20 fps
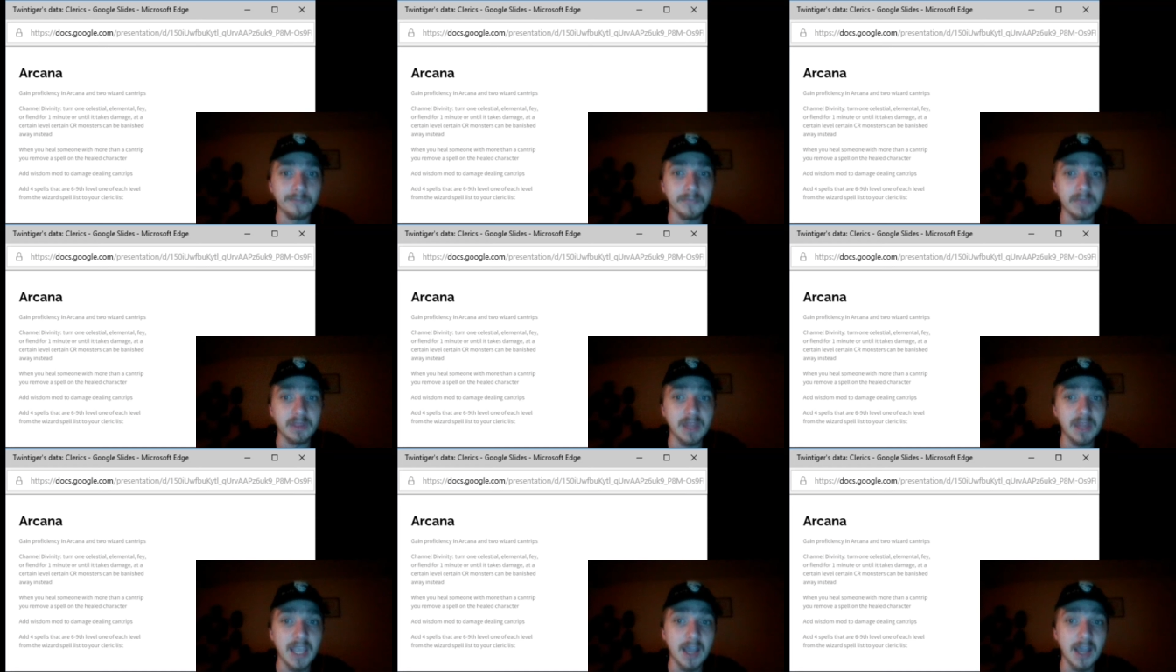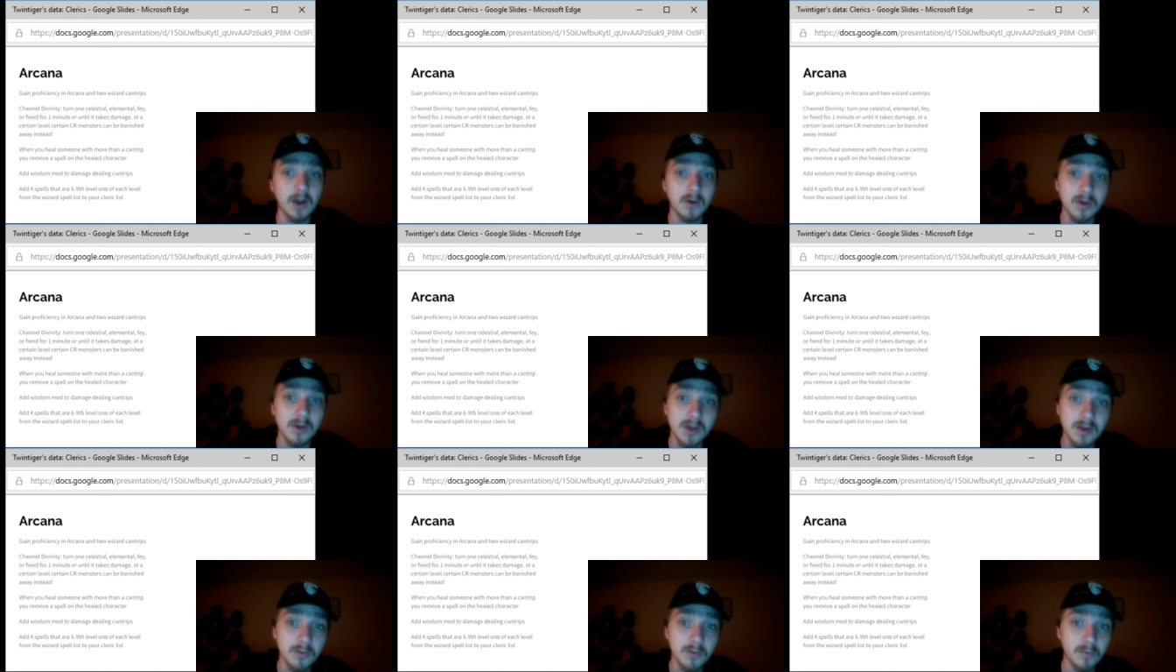Now,
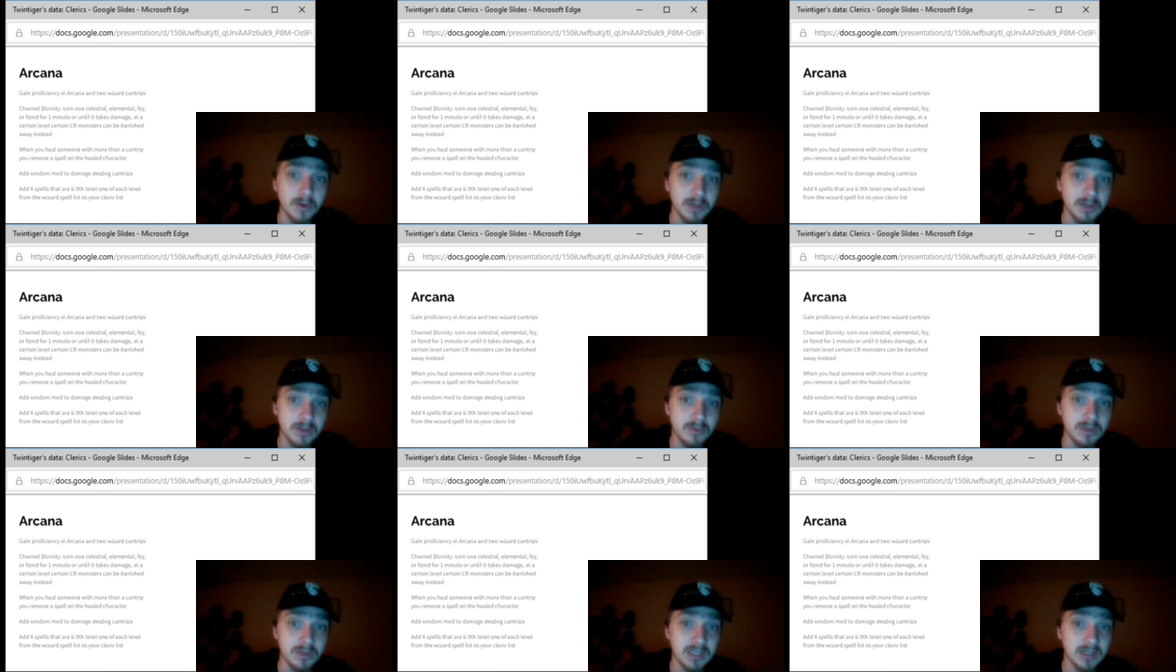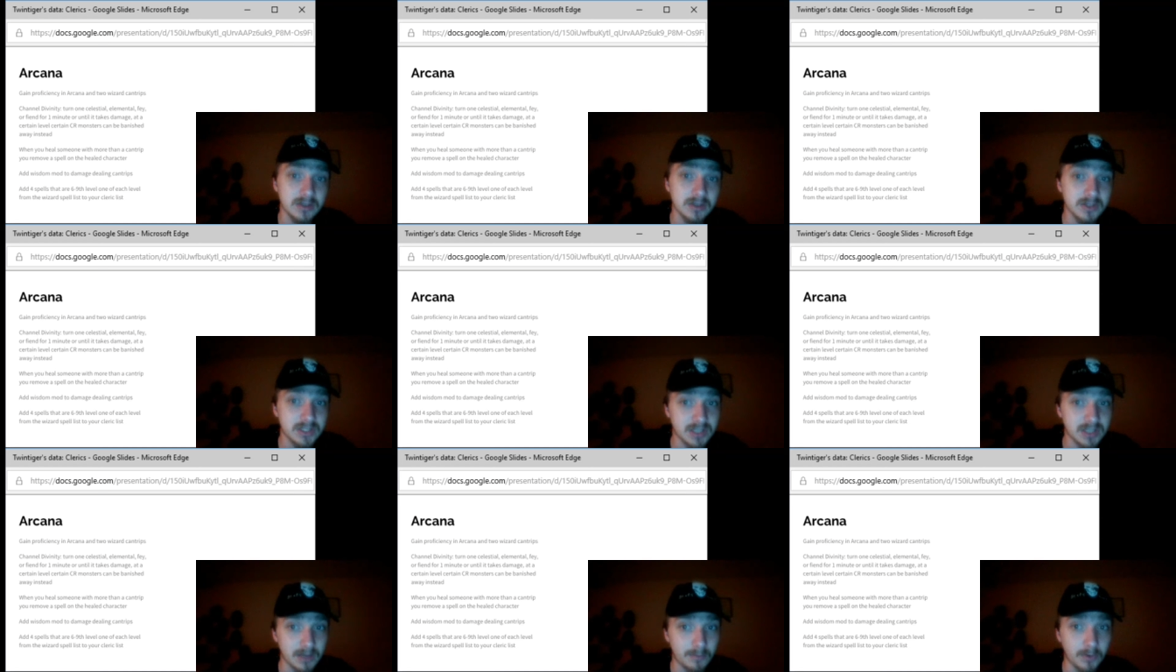when you heal
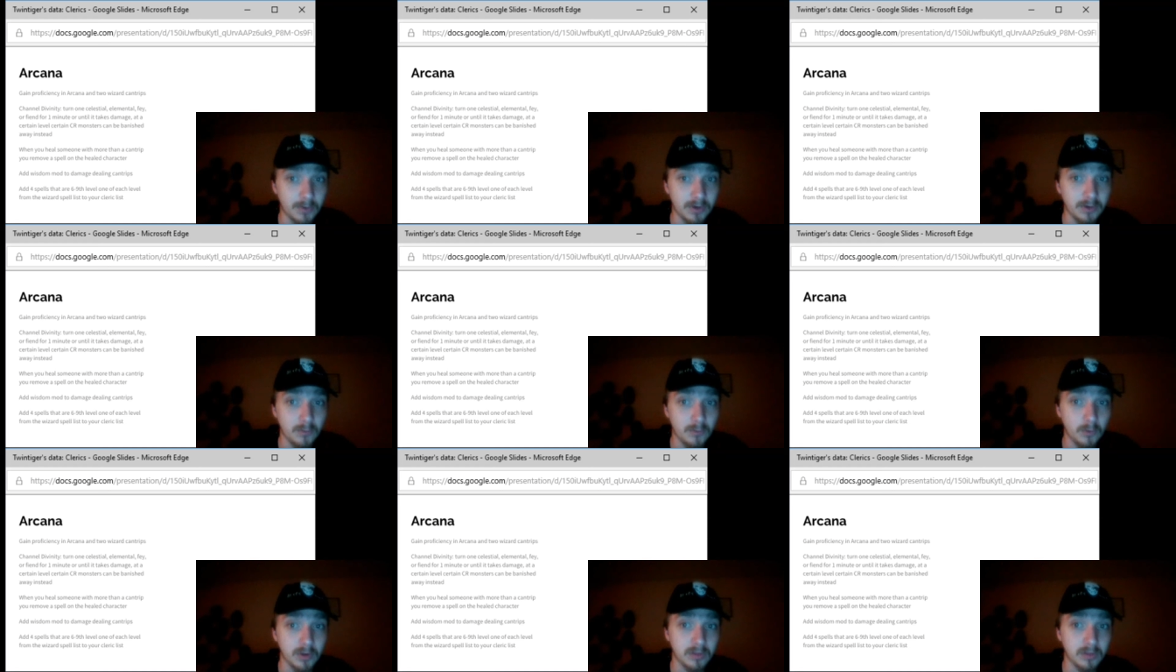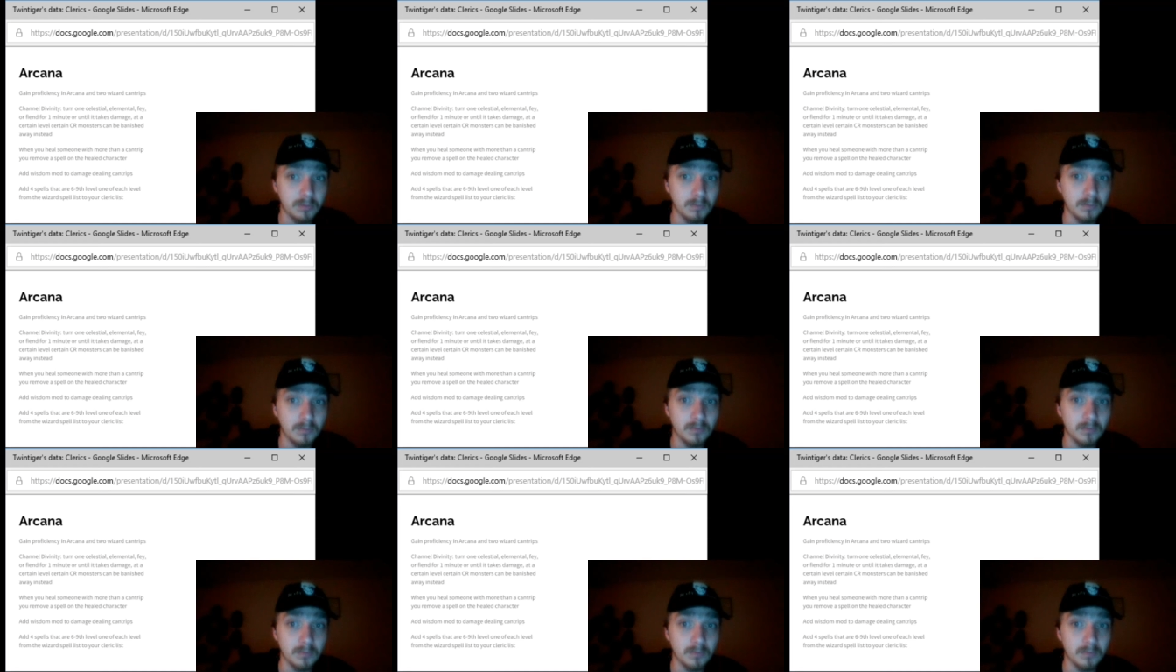someone with